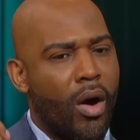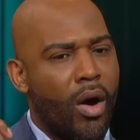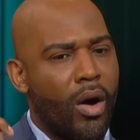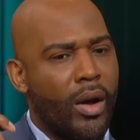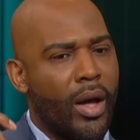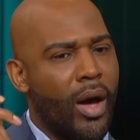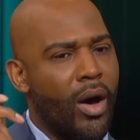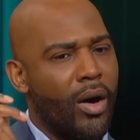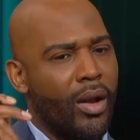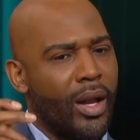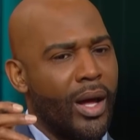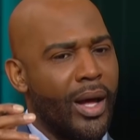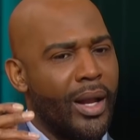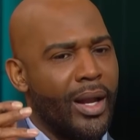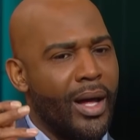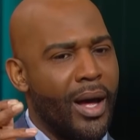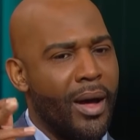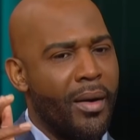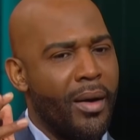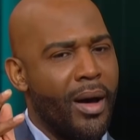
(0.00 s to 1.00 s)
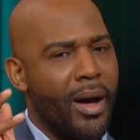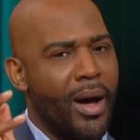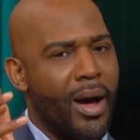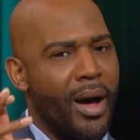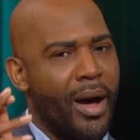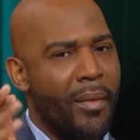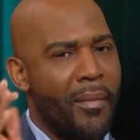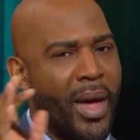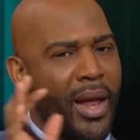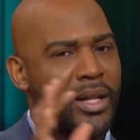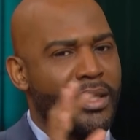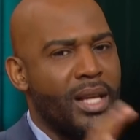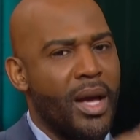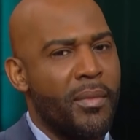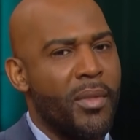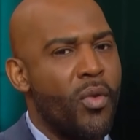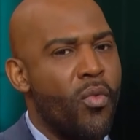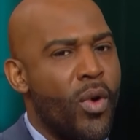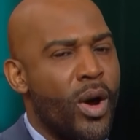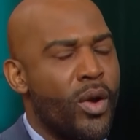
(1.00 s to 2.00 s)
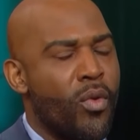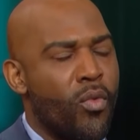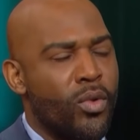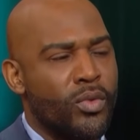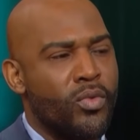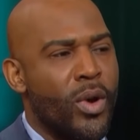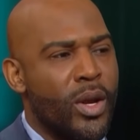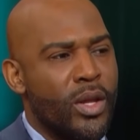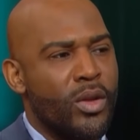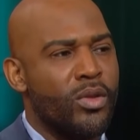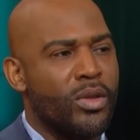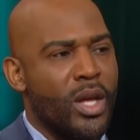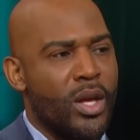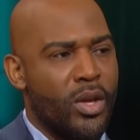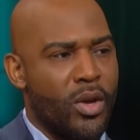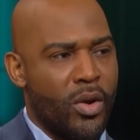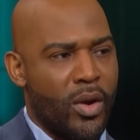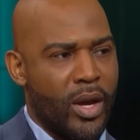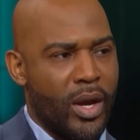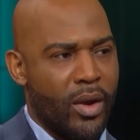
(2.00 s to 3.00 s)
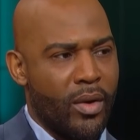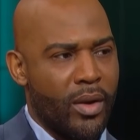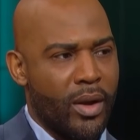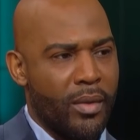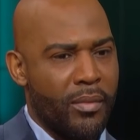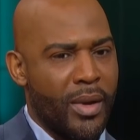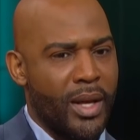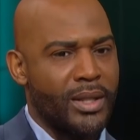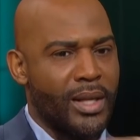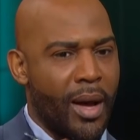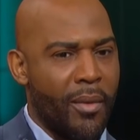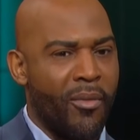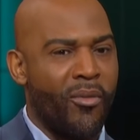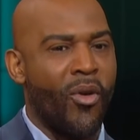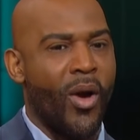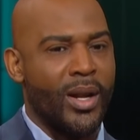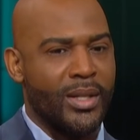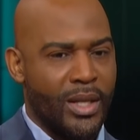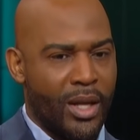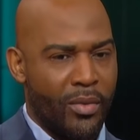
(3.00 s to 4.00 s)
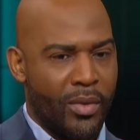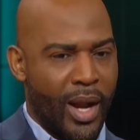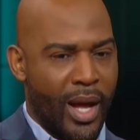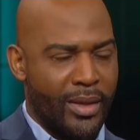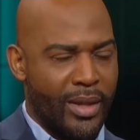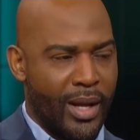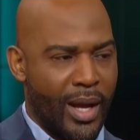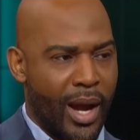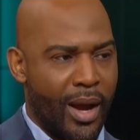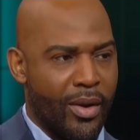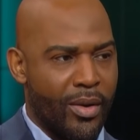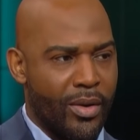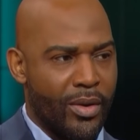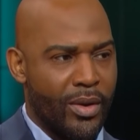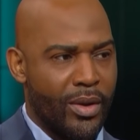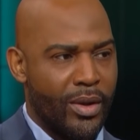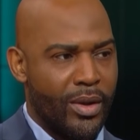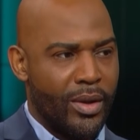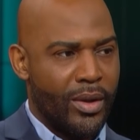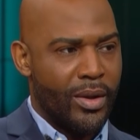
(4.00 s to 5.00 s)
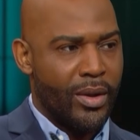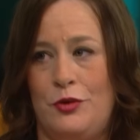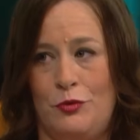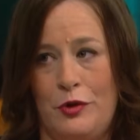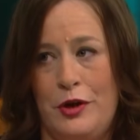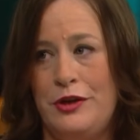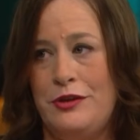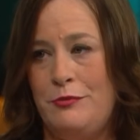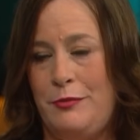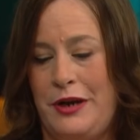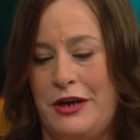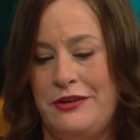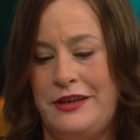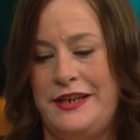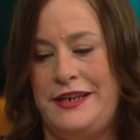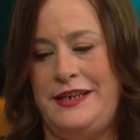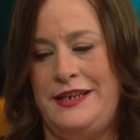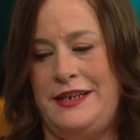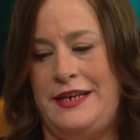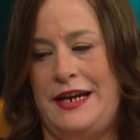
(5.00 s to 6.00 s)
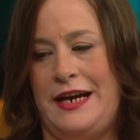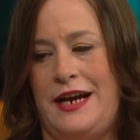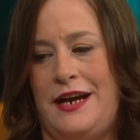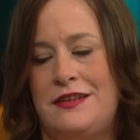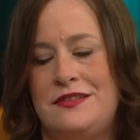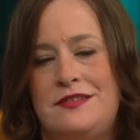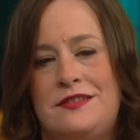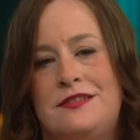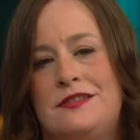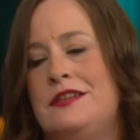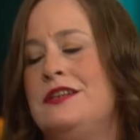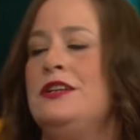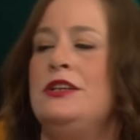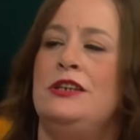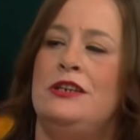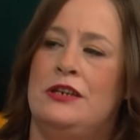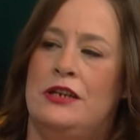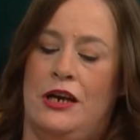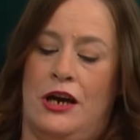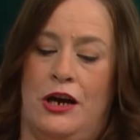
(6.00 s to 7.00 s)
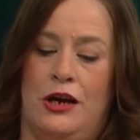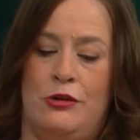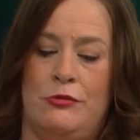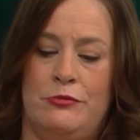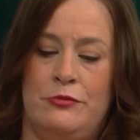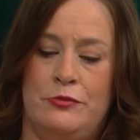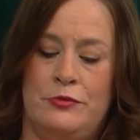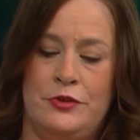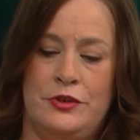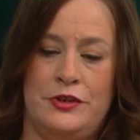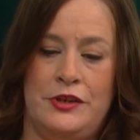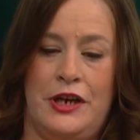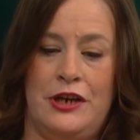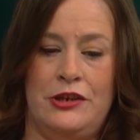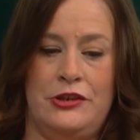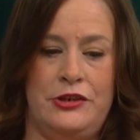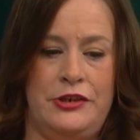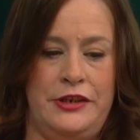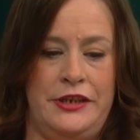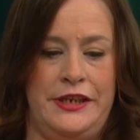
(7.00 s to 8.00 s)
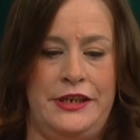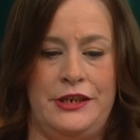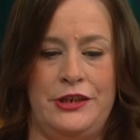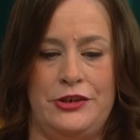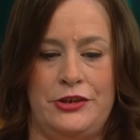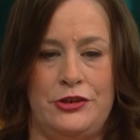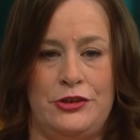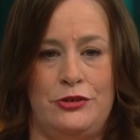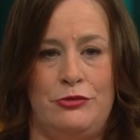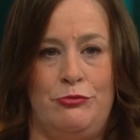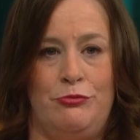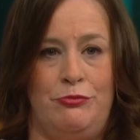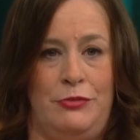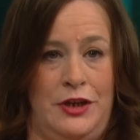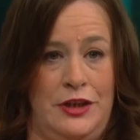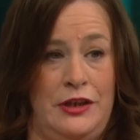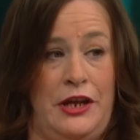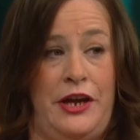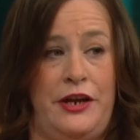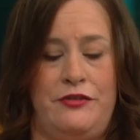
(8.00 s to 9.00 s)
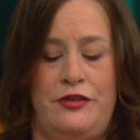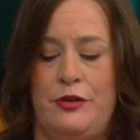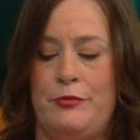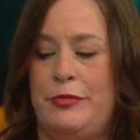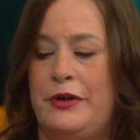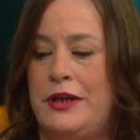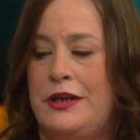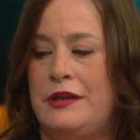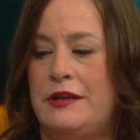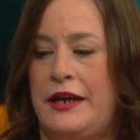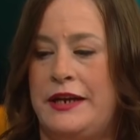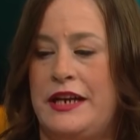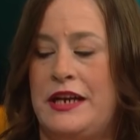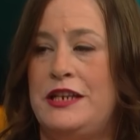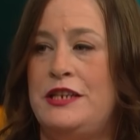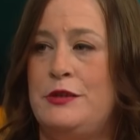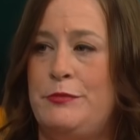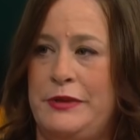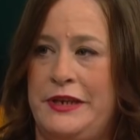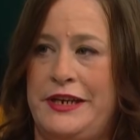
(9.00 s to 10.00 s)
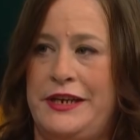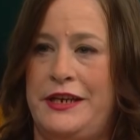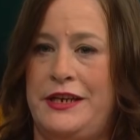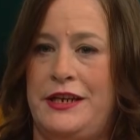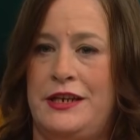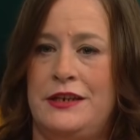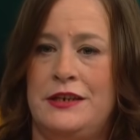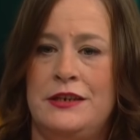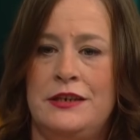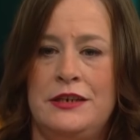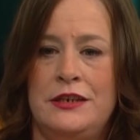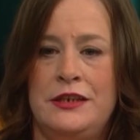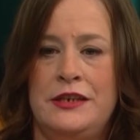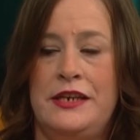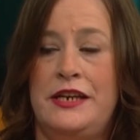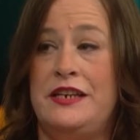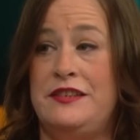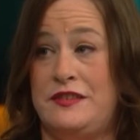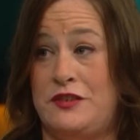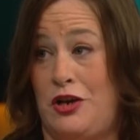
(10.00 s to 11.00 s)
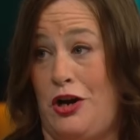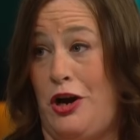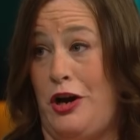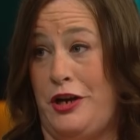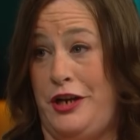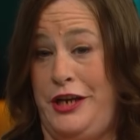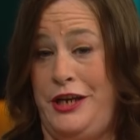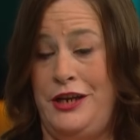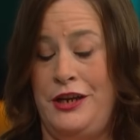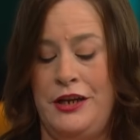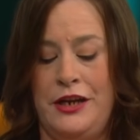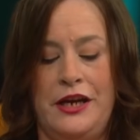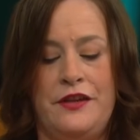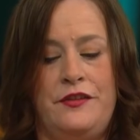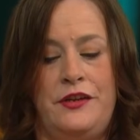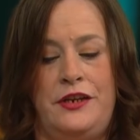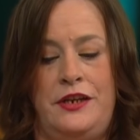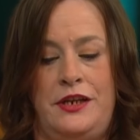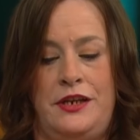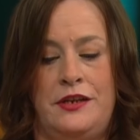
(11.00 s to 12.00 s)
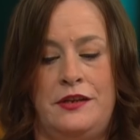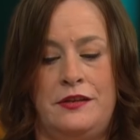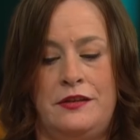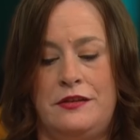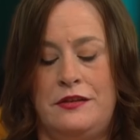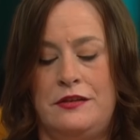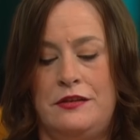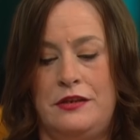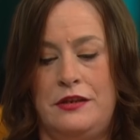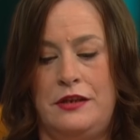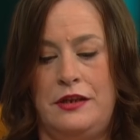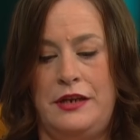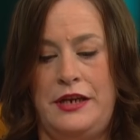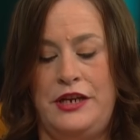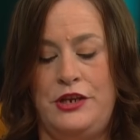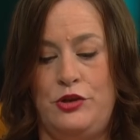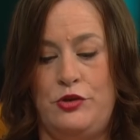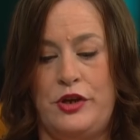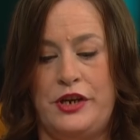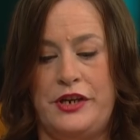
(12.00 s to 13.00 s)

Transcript: okay, hold on. Uh, and Amanda, tell me what what do you think you're hearing? Because well, I, before I tell you what I think I heard. On the one about getting gas, um, you're not going to hear a lot of it, but like in the beginning, he's cocky, and then in he, you